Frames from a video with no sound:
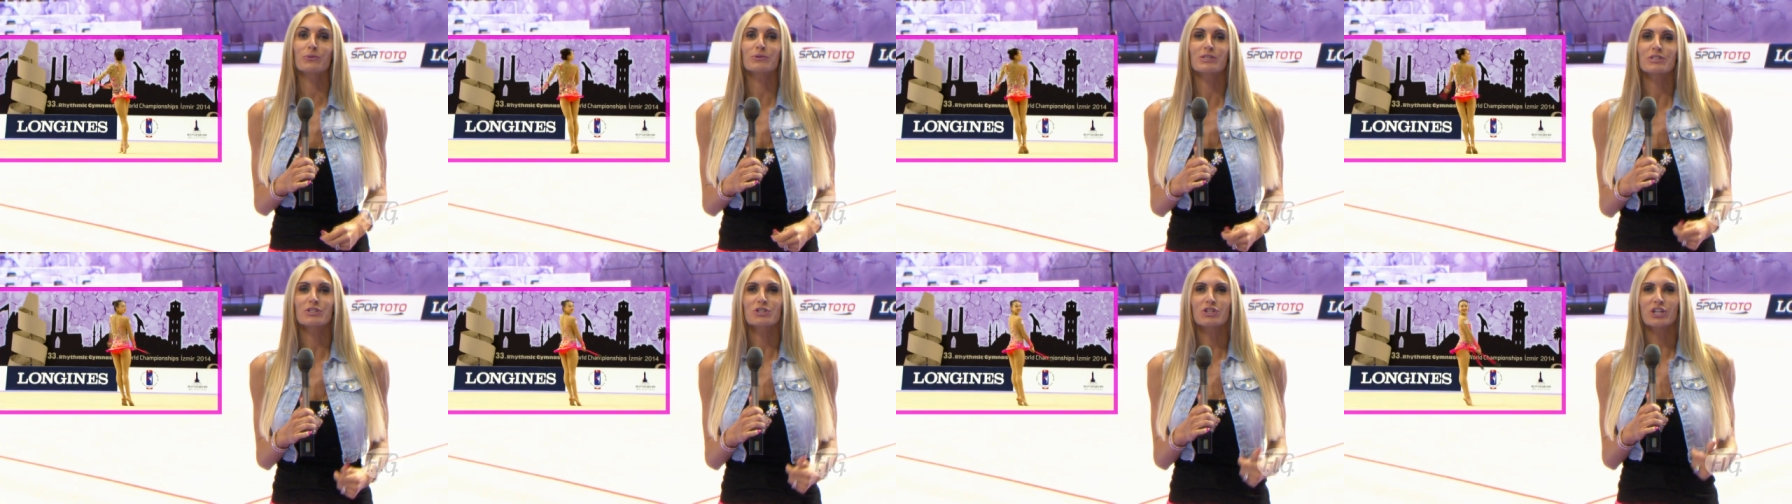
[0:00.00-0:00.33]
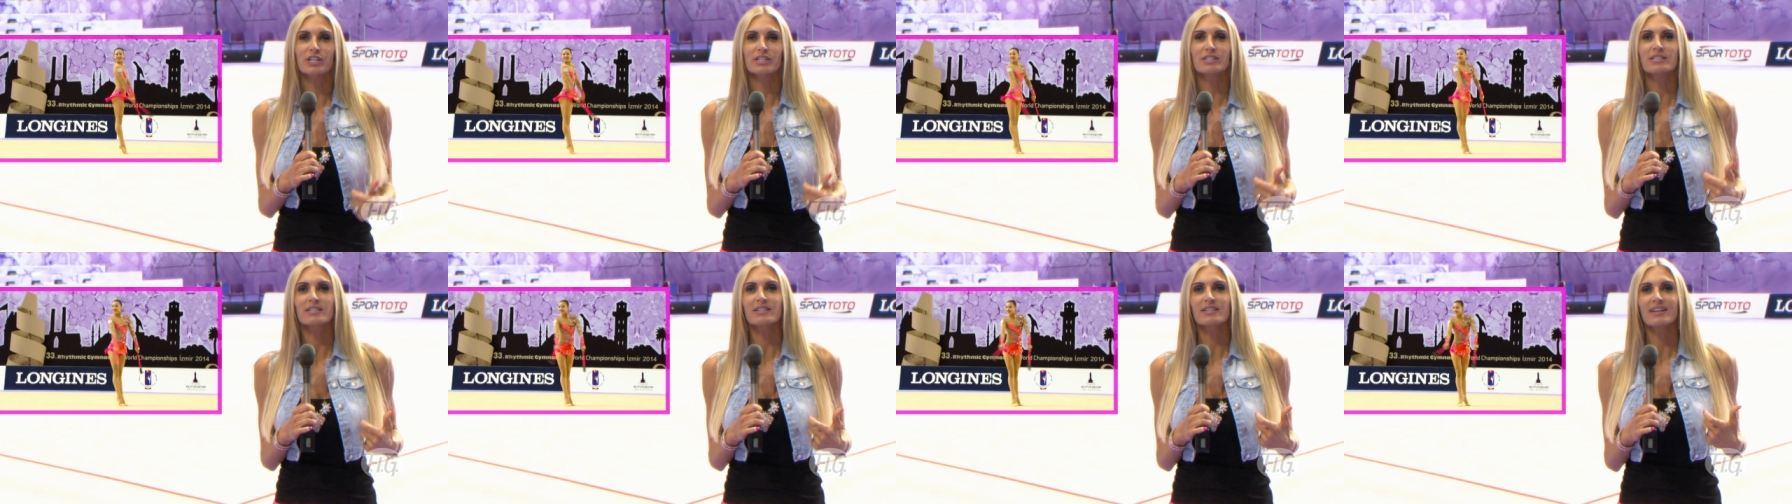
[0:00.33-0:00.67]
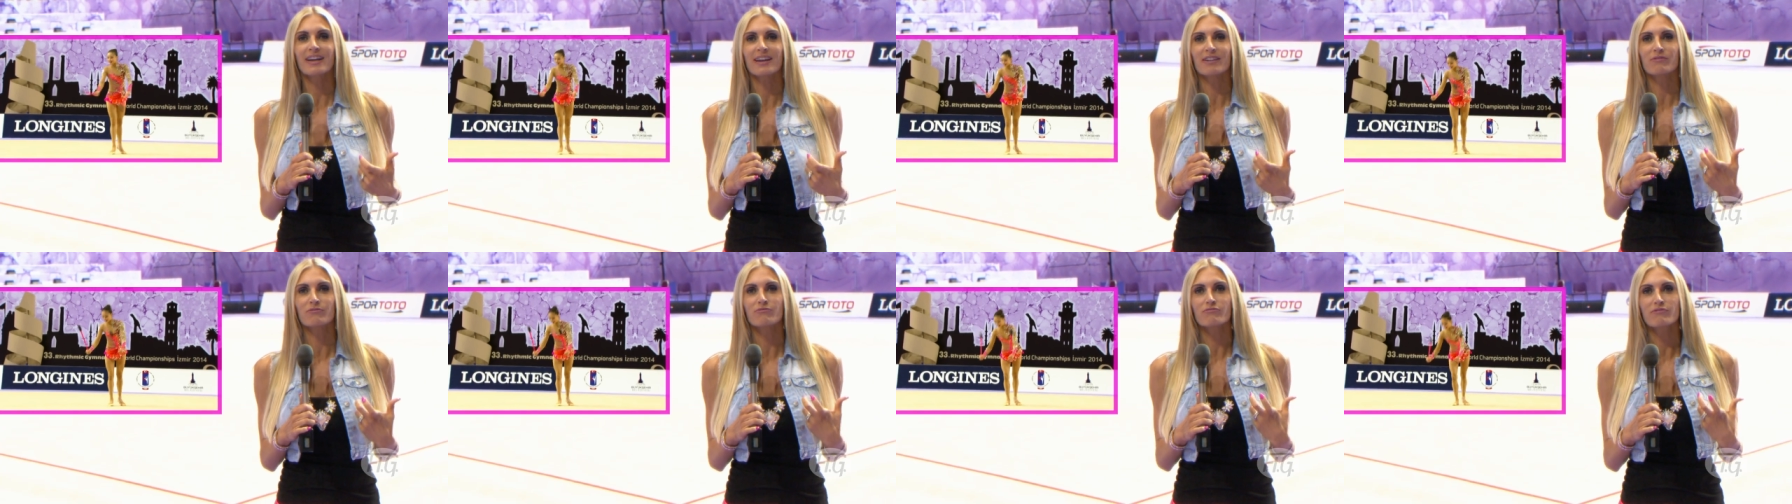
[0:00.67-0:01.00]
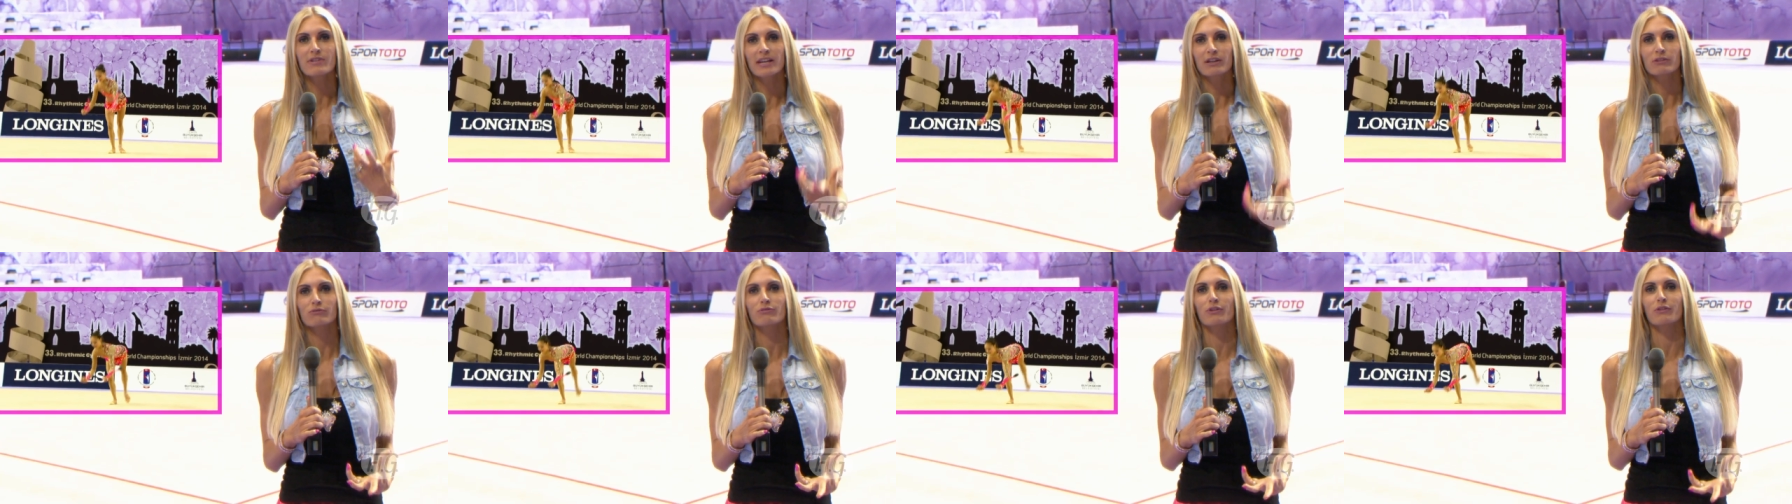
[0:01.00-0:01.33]
was just a
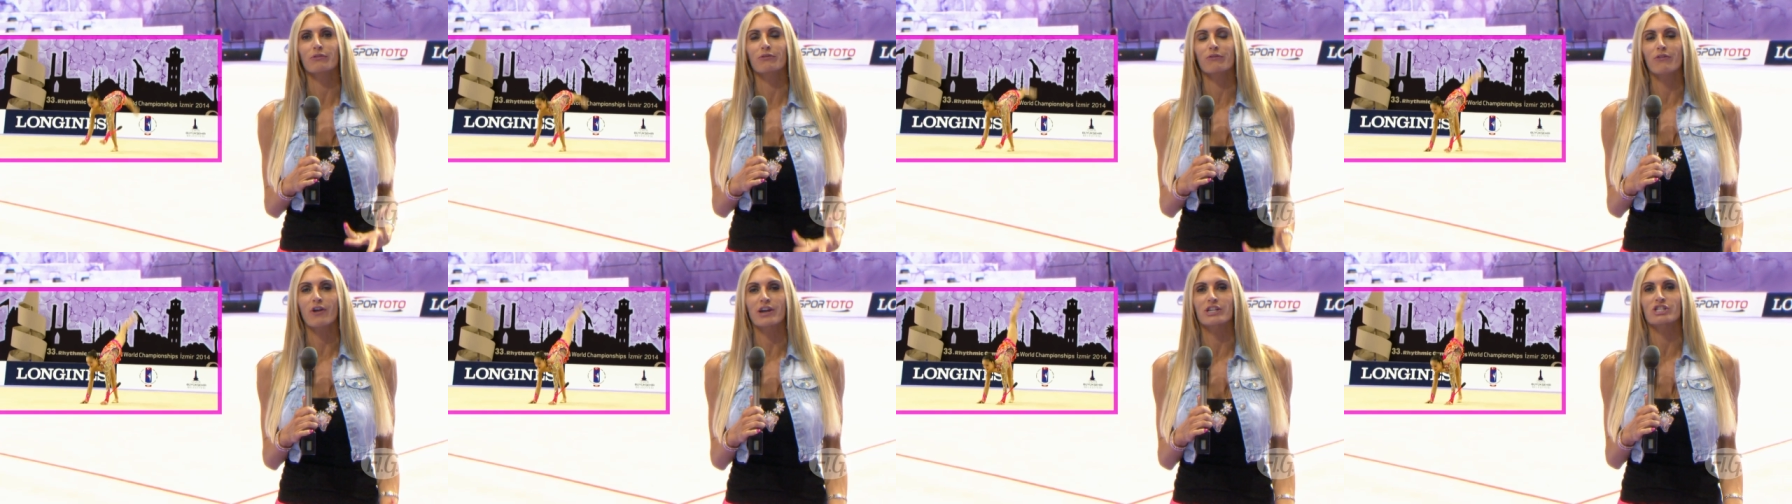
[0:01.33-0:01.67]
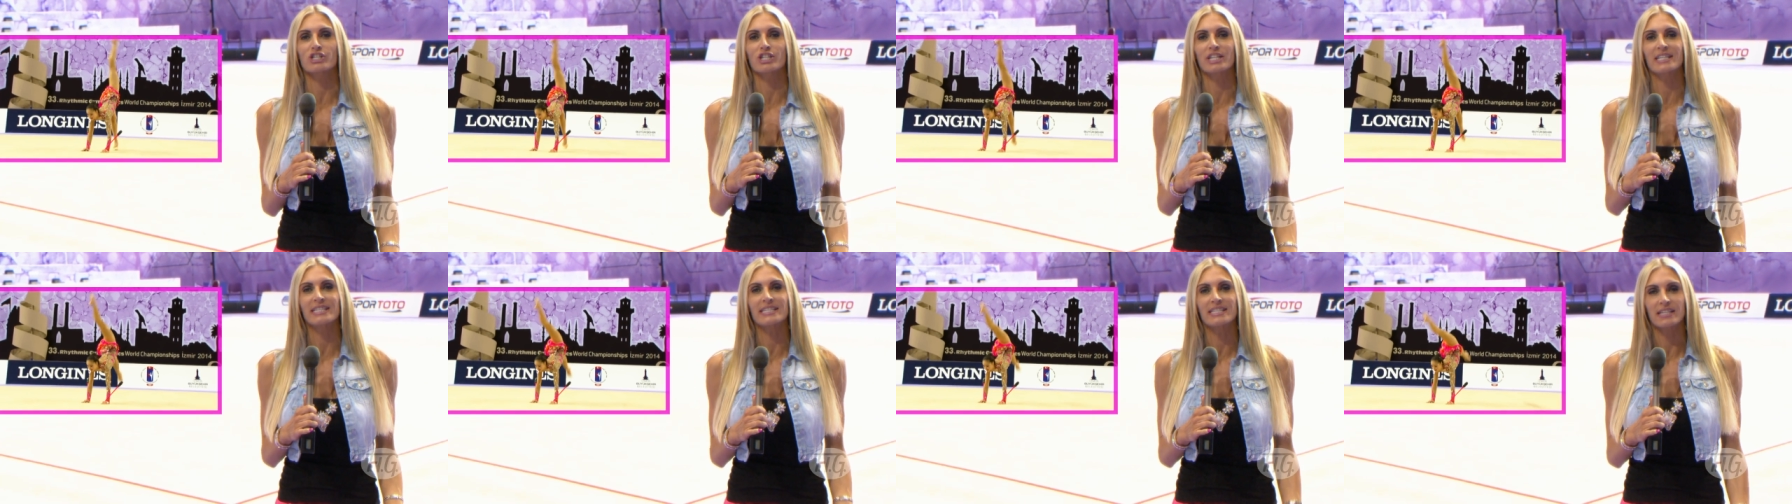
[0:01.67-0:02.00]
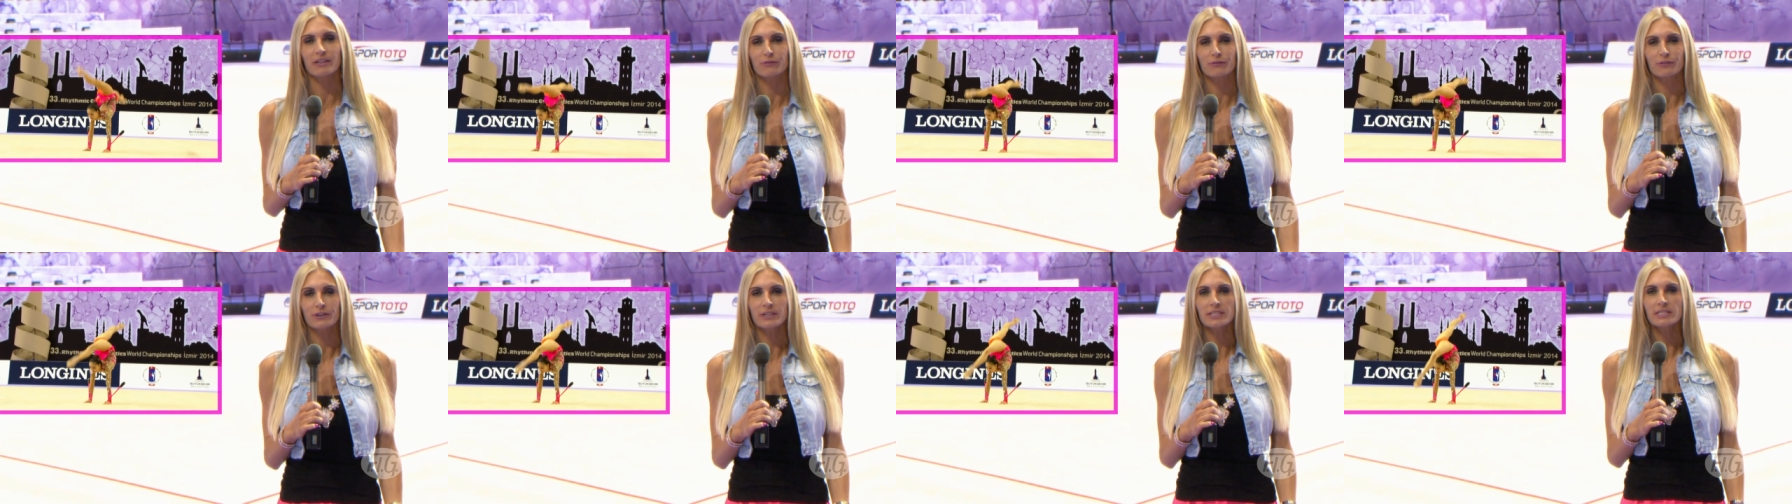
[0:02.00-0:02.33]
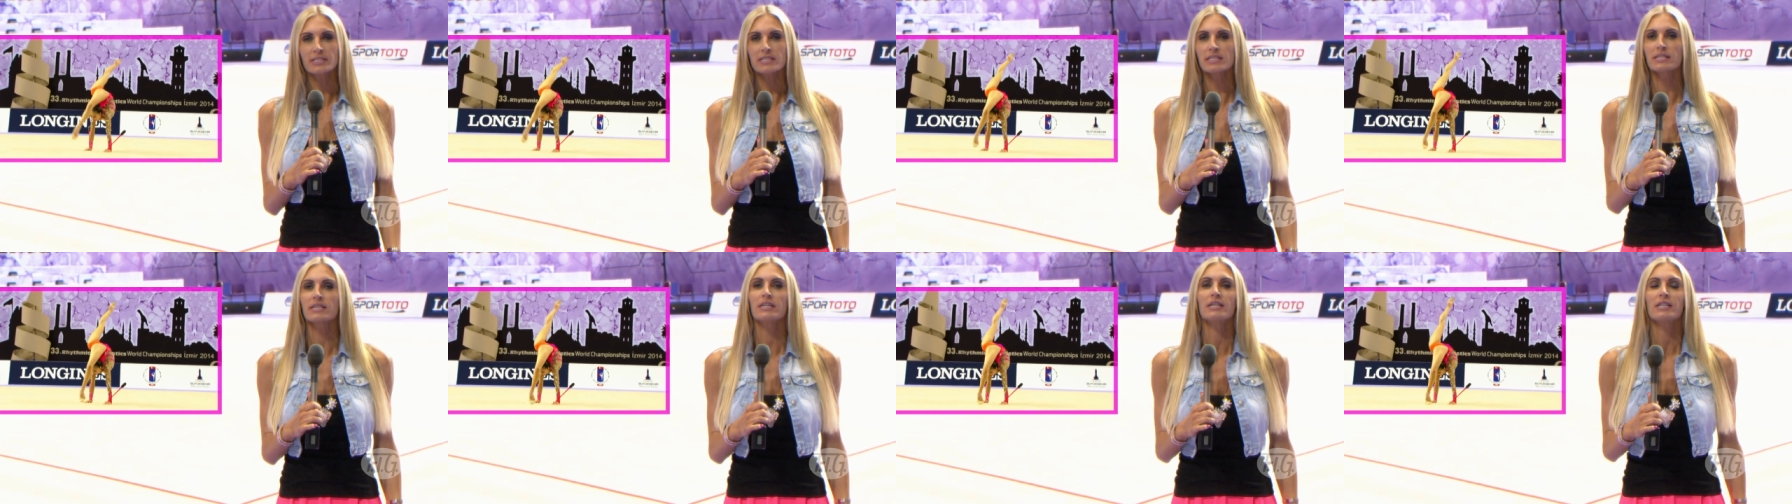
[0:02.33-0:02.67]
real refreshing
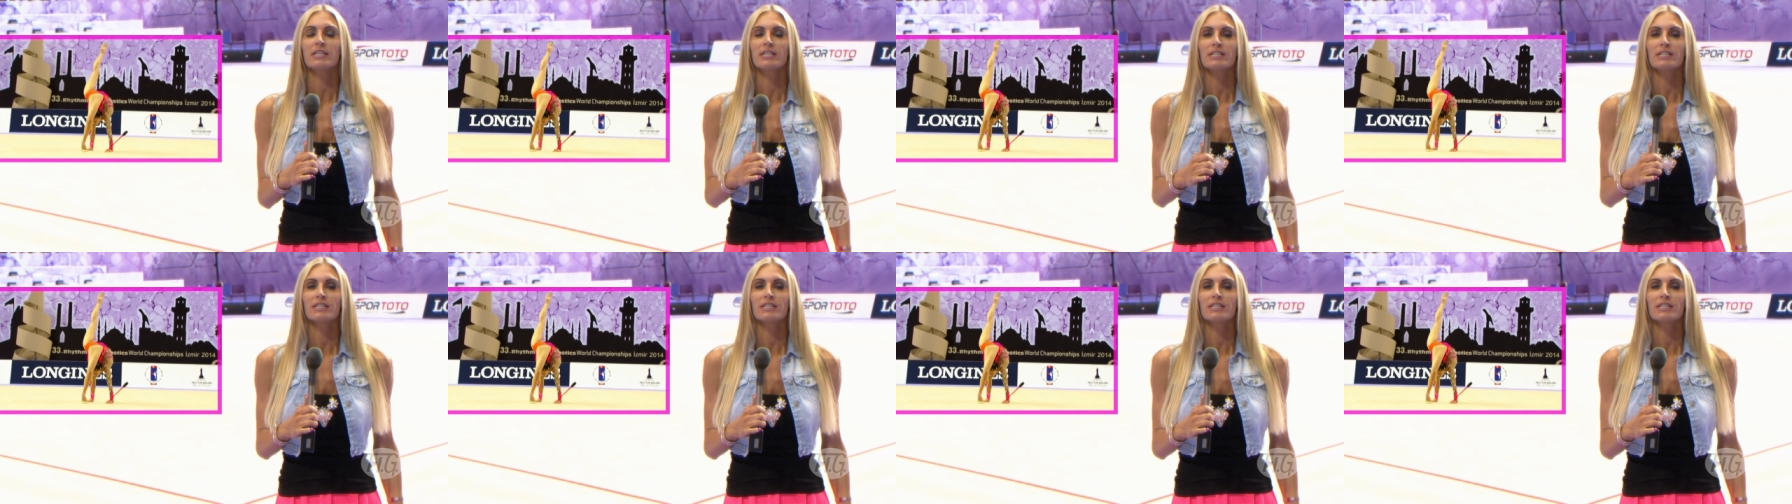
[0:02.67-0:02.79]
difference